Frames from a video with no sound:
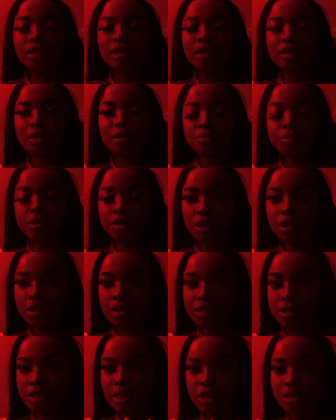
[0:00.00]

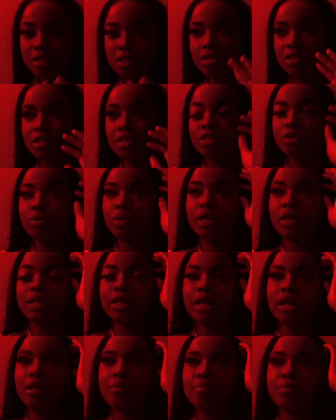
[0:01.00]
Thursdays is the twerk
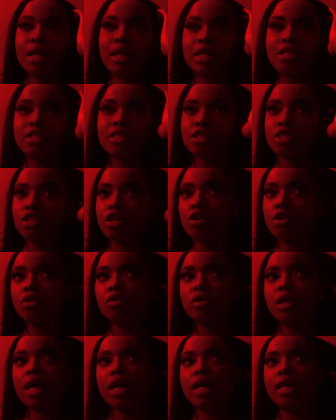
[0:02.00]
night, but I just
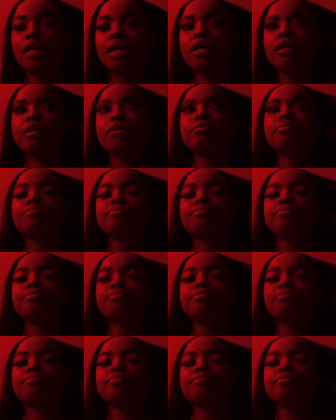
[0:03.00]
know like